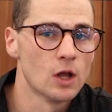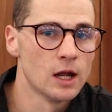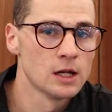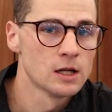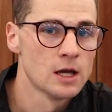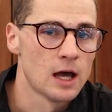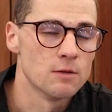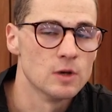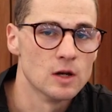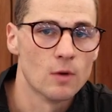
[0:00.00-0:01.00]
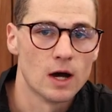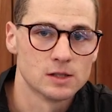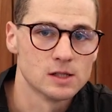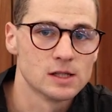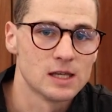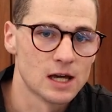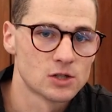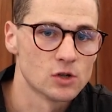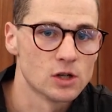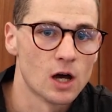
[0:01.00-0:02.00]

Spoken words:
lining and minimizes gastric